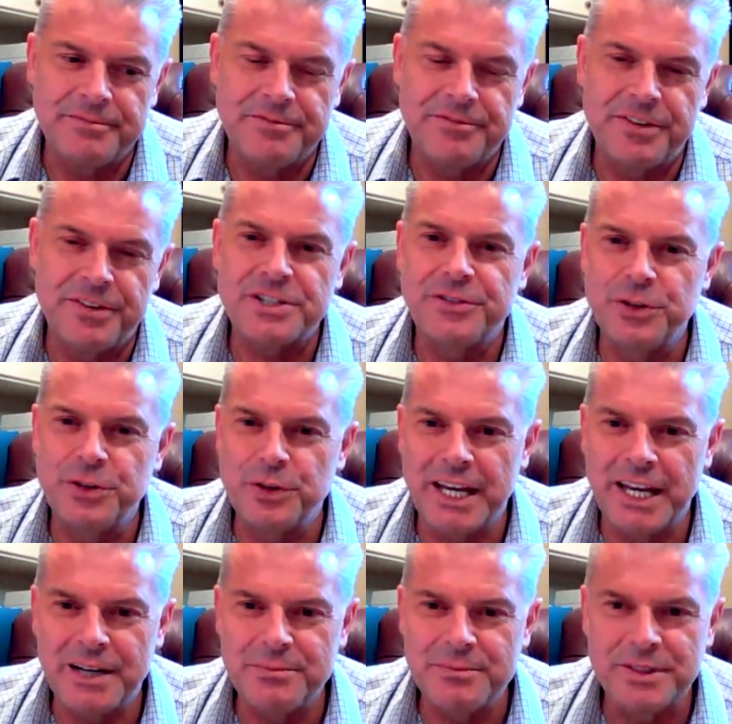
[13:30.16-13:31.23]
first few
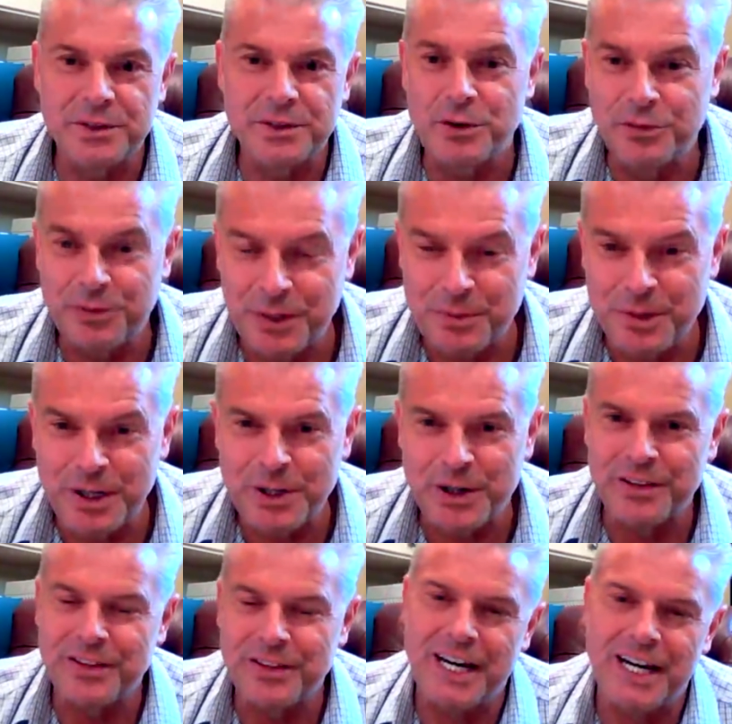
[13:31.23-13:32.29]
games and hopefully
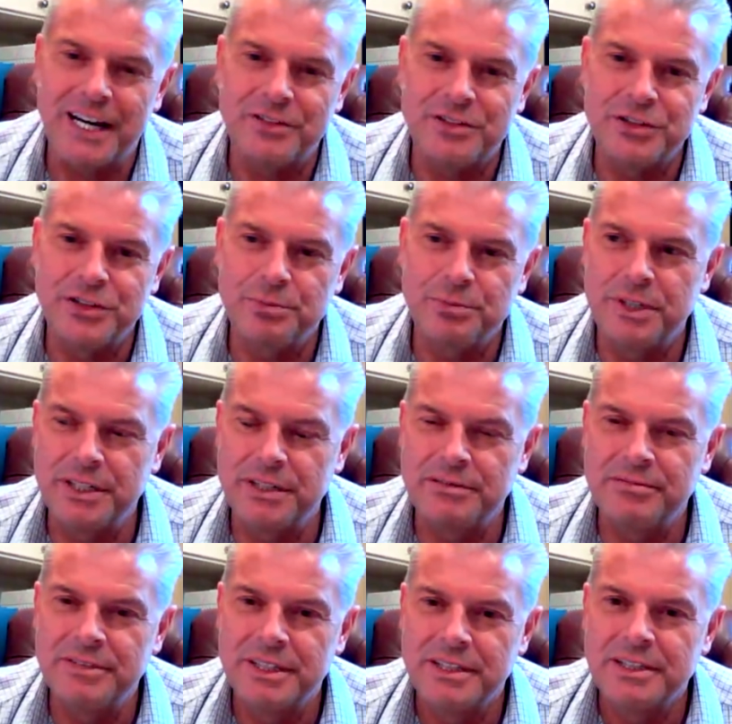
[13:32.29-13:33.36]
beyond that should
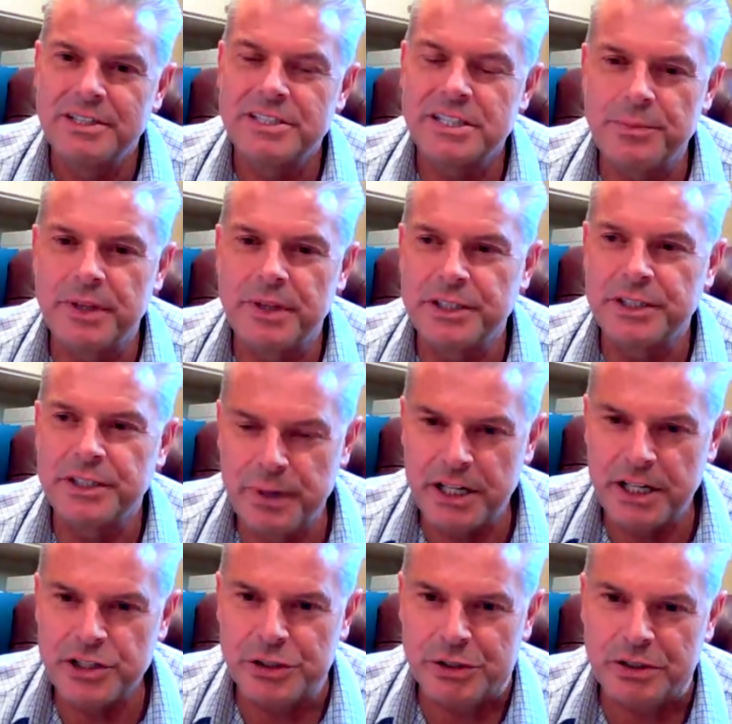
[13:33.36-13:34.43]
be something
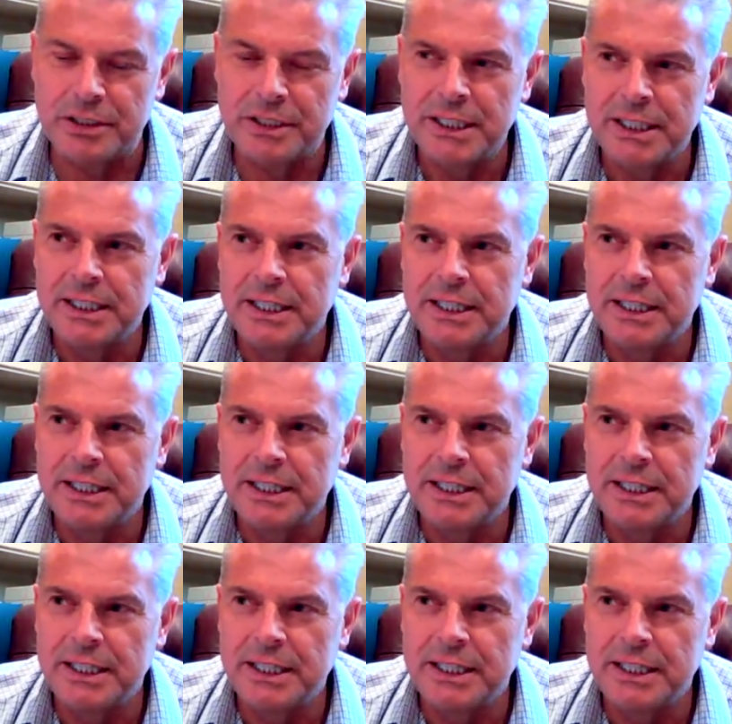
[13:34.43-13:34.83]
special,